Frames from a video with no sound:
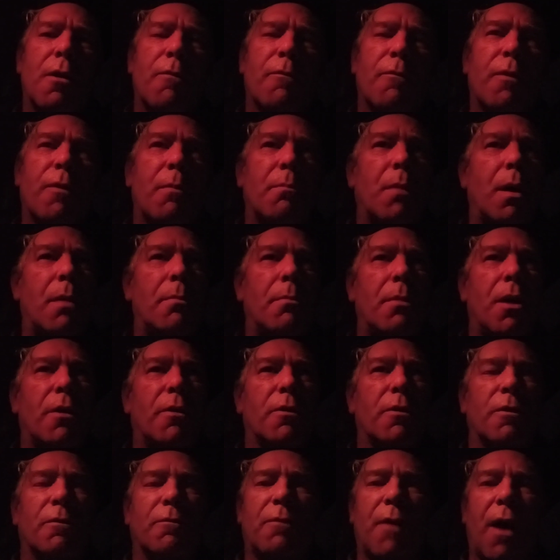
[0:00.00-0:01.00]
from my mother
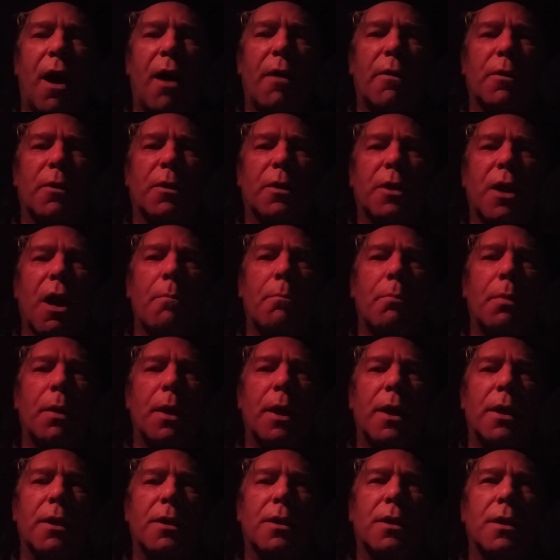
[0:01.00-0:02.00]
and father's
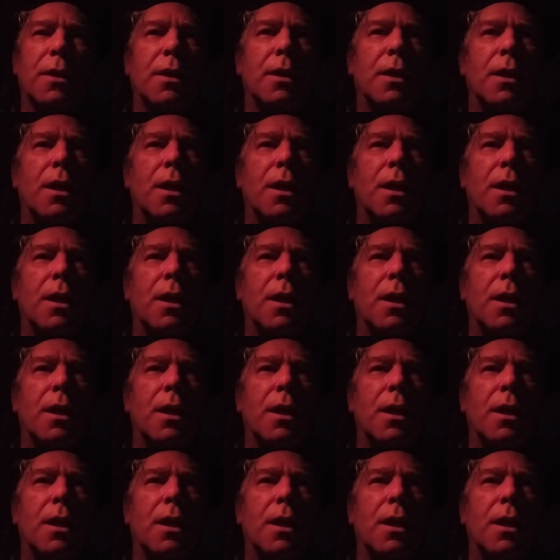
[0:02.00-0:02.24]
companies